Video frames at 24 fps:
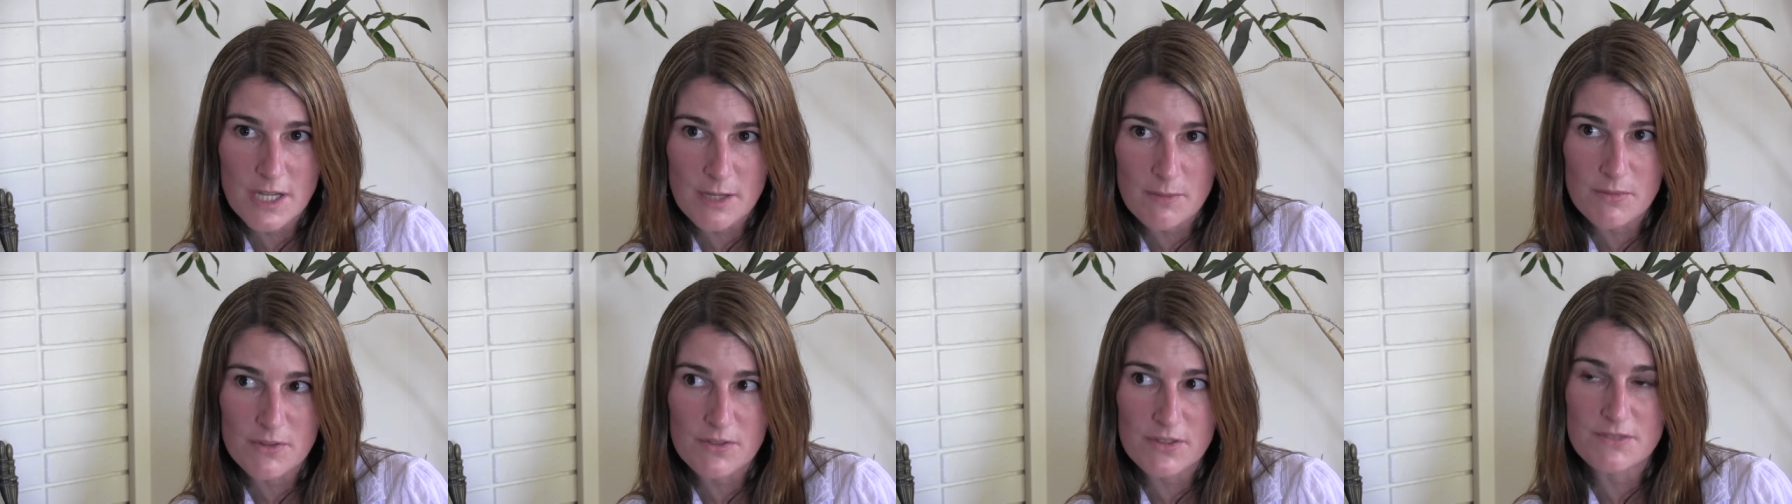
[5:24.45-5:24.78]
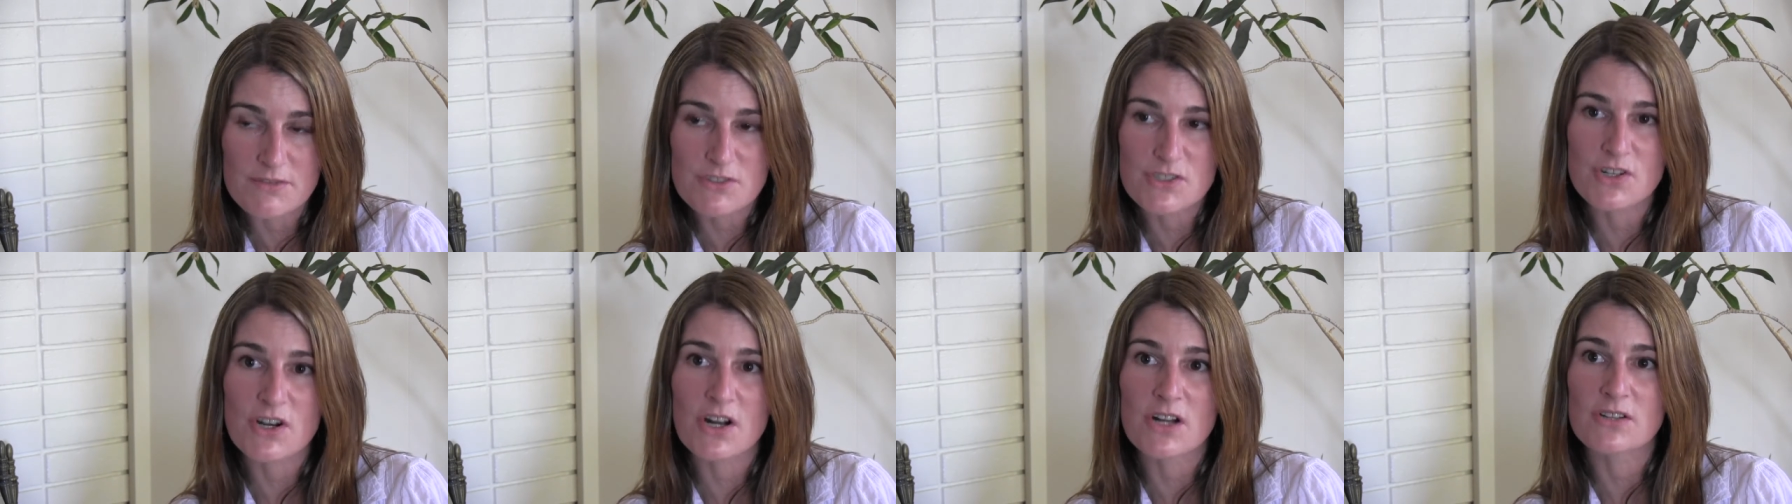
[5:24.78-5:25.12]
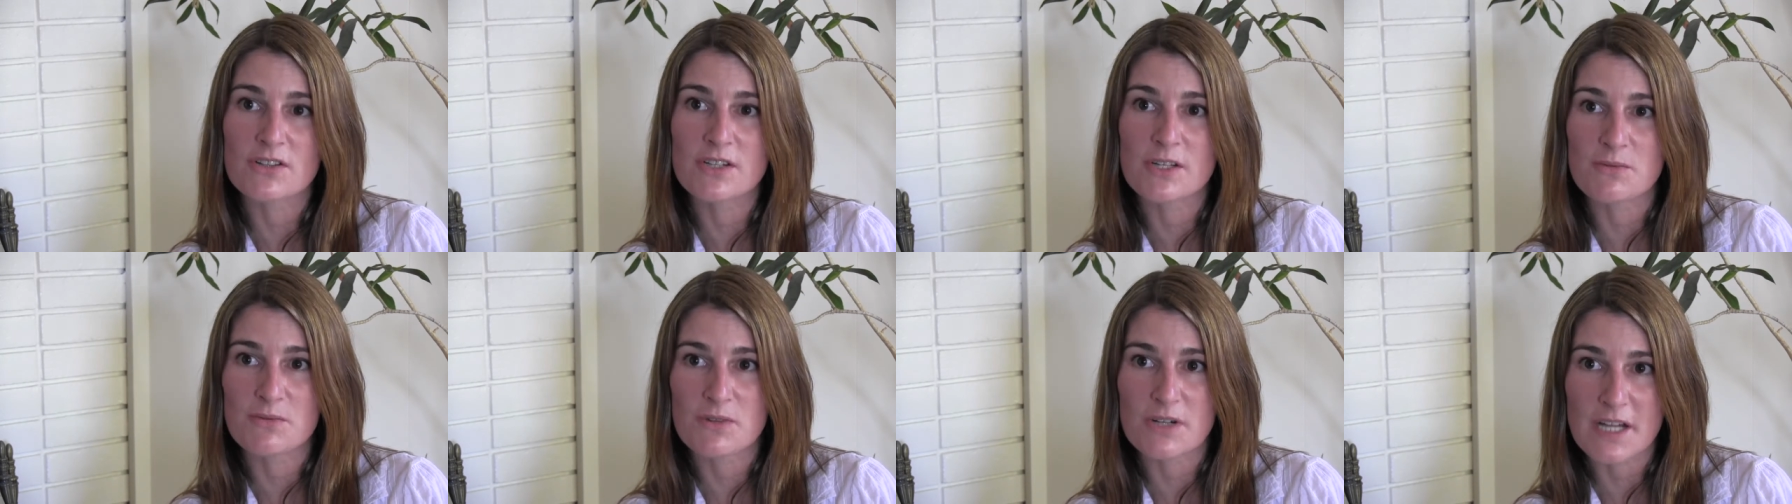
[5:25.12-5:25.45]
I believe
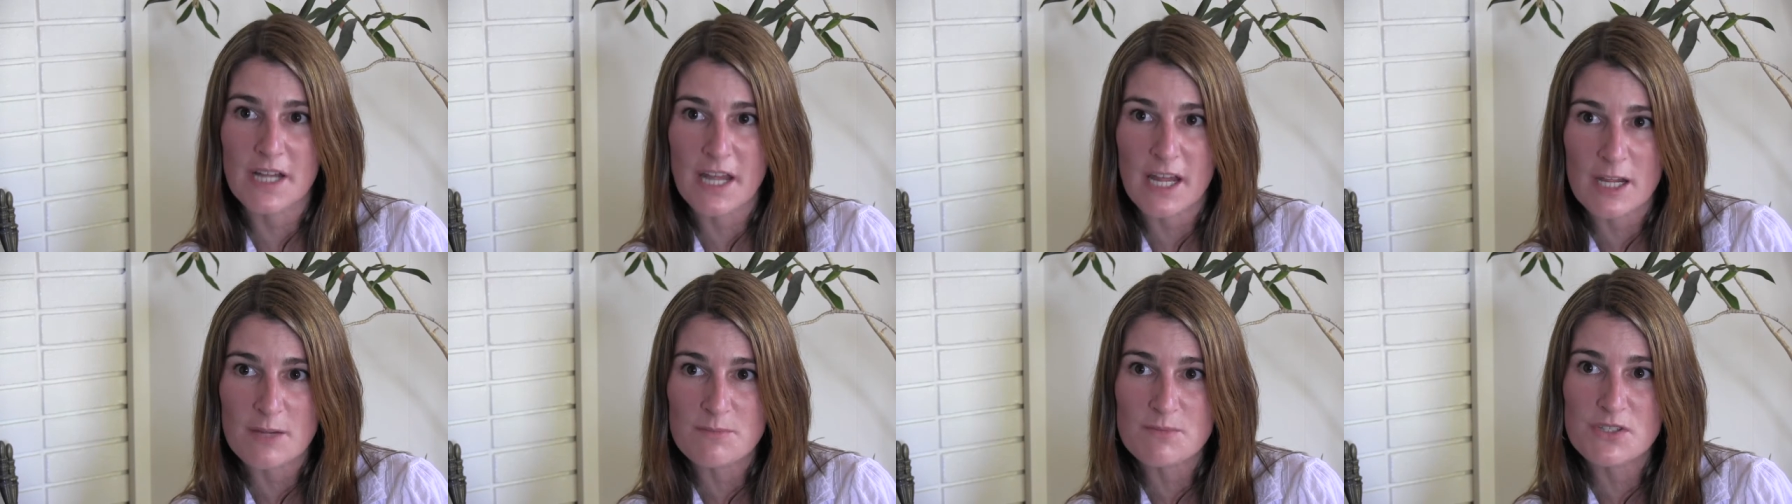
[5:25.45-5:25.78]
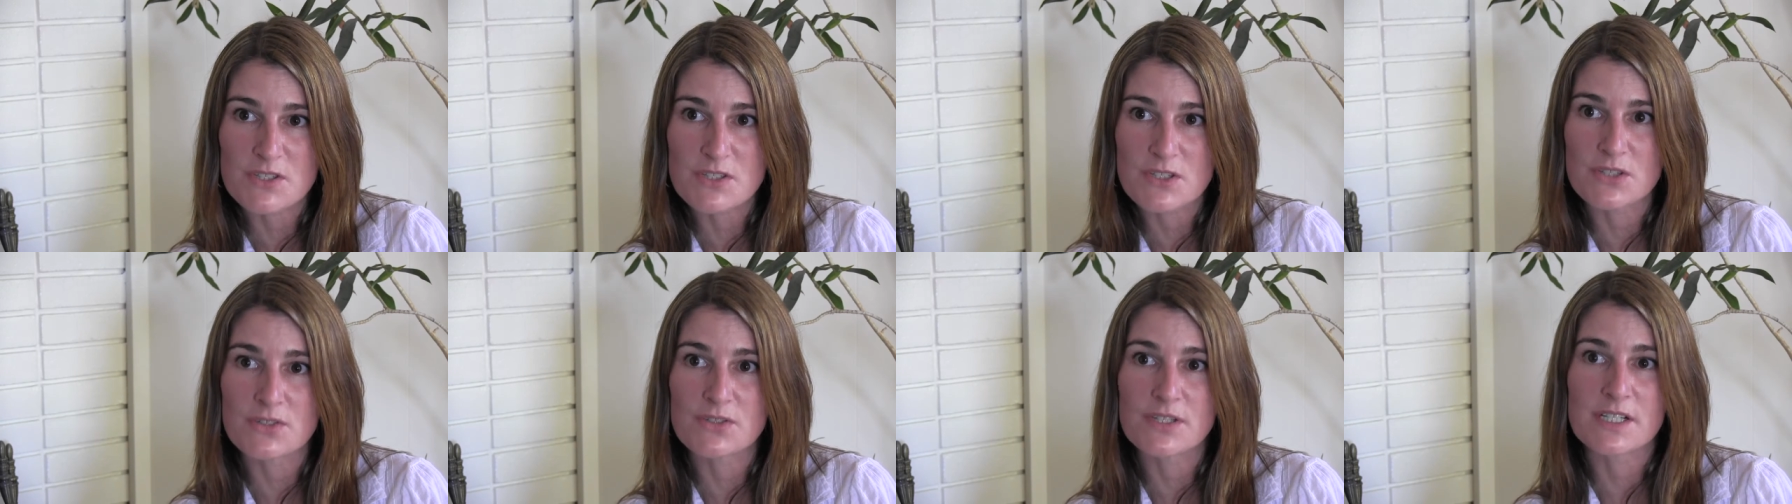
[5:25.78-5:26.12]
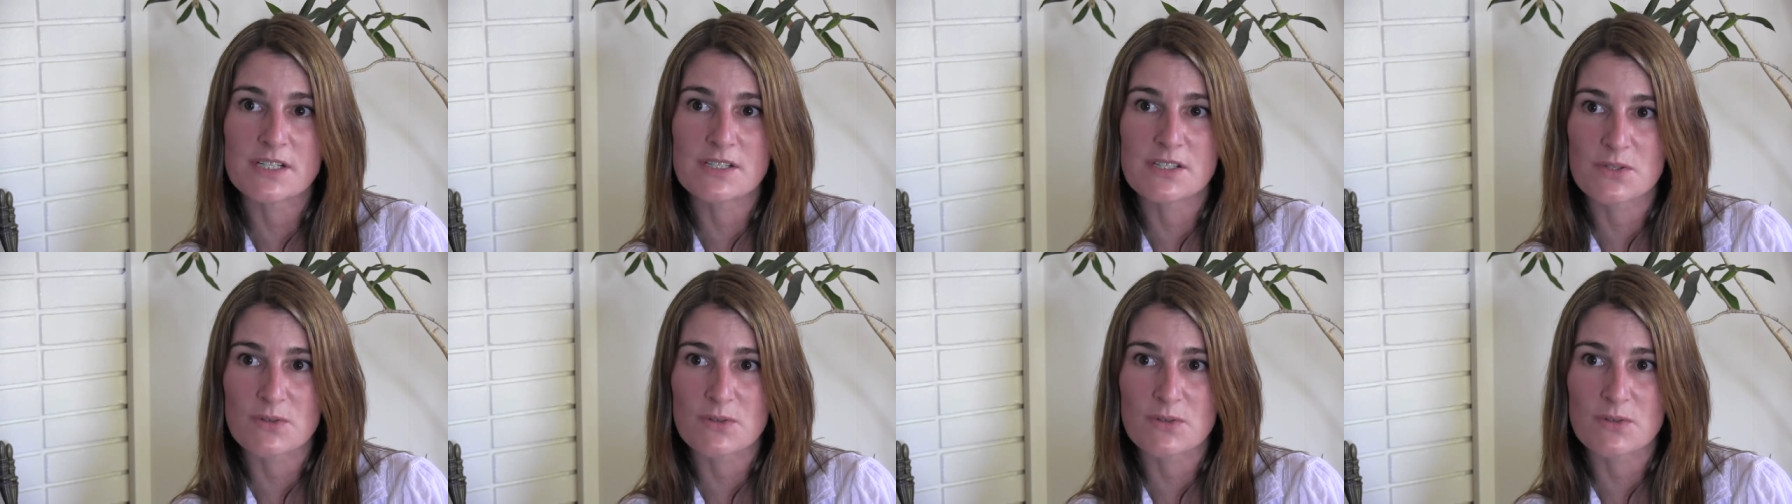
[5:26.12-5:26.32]
strongly in what CAPE's doing,